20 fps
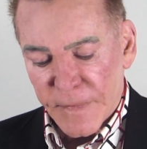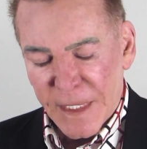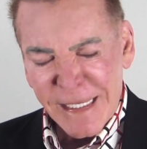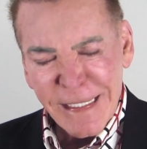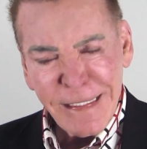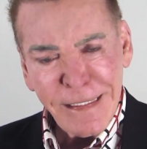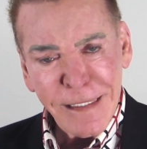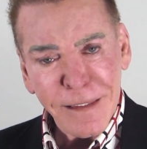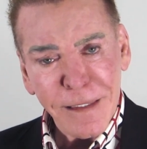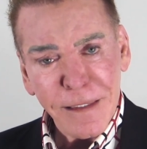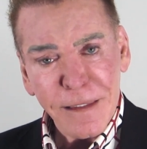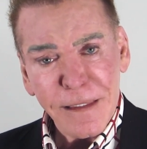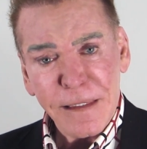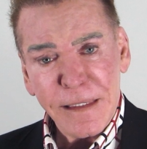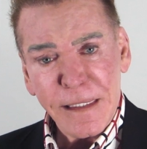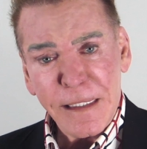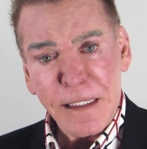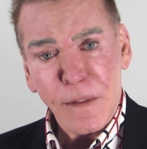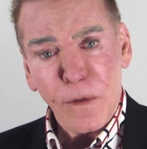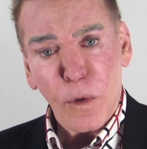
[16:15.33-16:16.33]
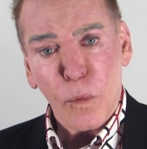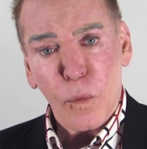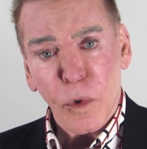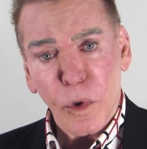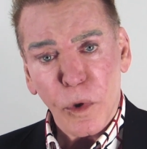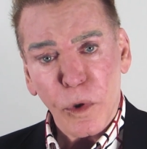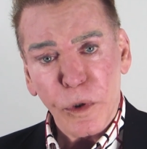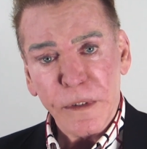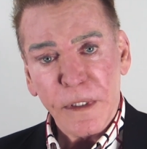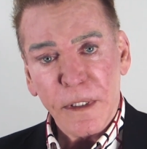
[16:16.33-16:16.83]
It doesn't see the
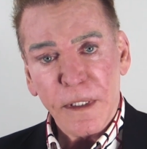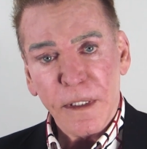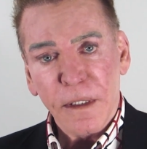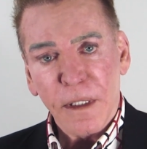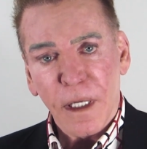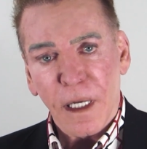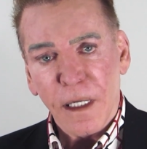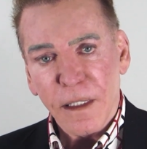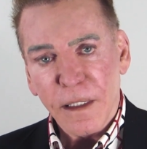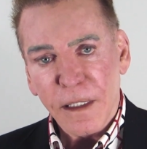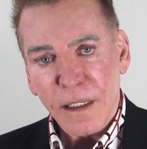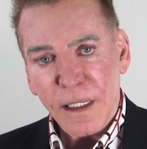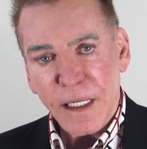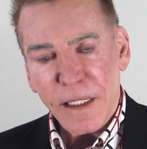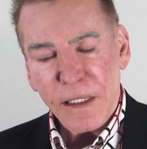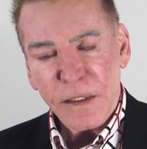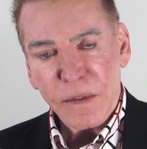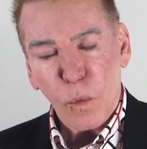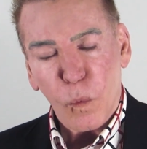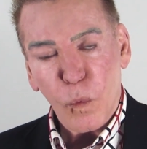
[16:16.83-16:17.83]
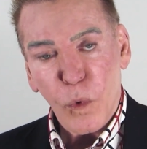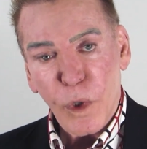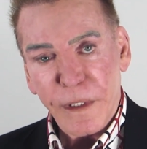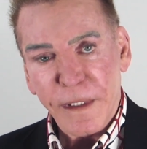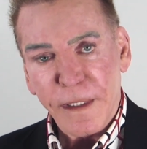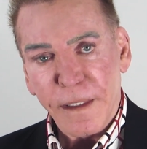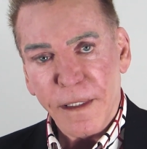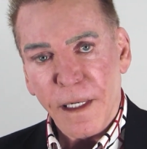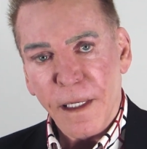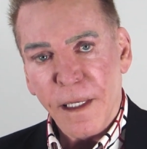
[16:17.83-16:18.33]
world as
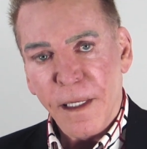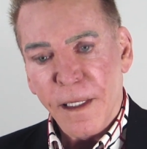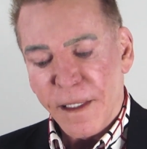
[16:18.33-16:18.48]
one.